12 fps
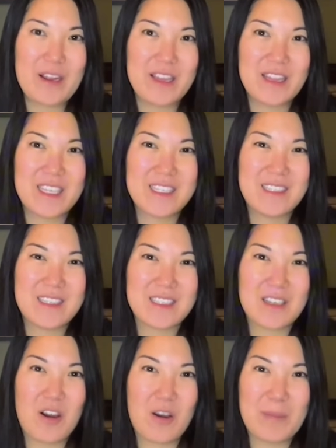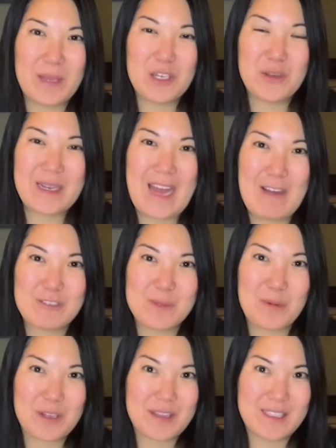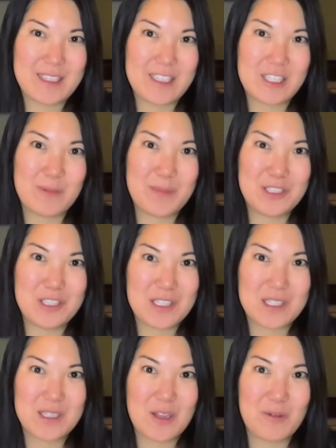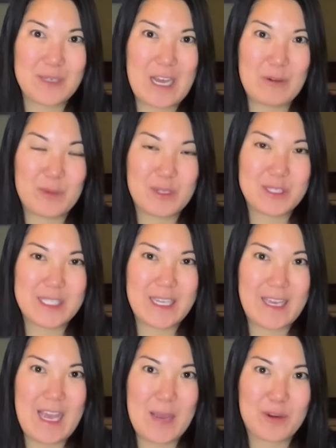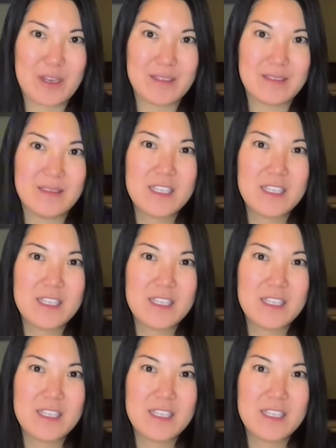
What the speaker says: that this doesn't mean you can outsmart the system and just slow down when you see a camera.